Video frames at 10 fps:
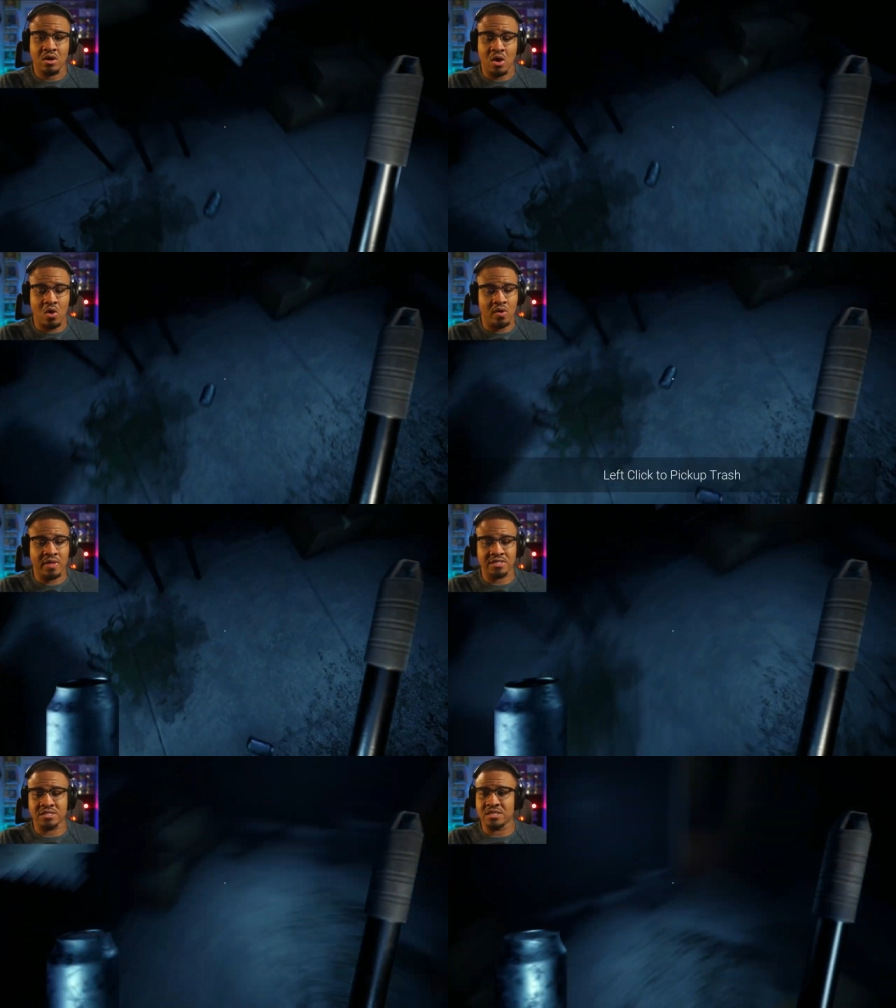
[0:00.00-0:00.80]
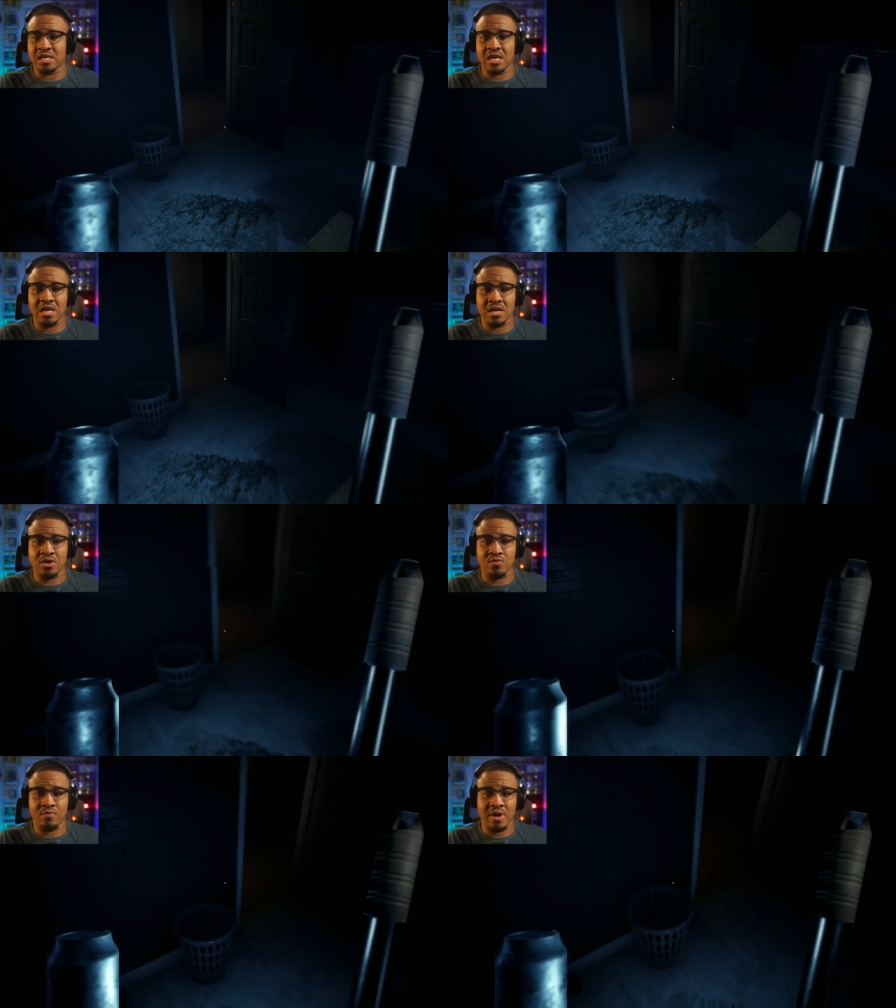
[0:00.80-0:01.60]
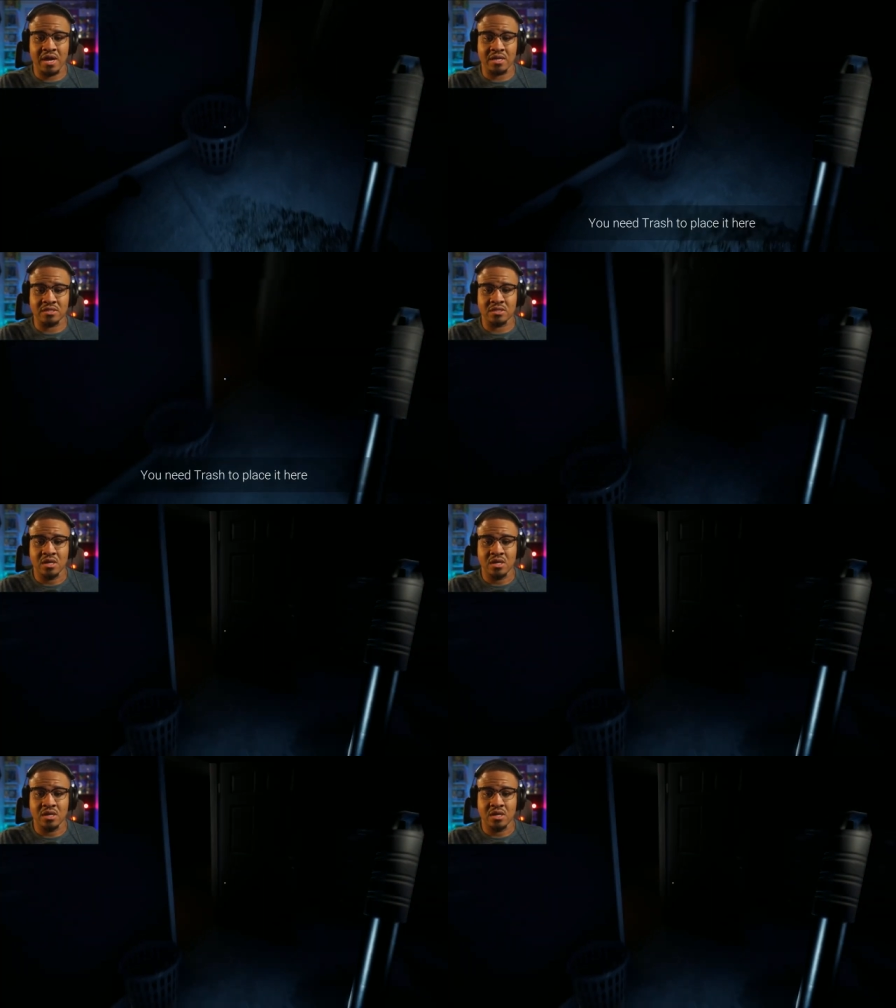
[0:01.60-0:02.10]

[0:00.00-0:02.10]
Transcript: Oh, that's the key. Great.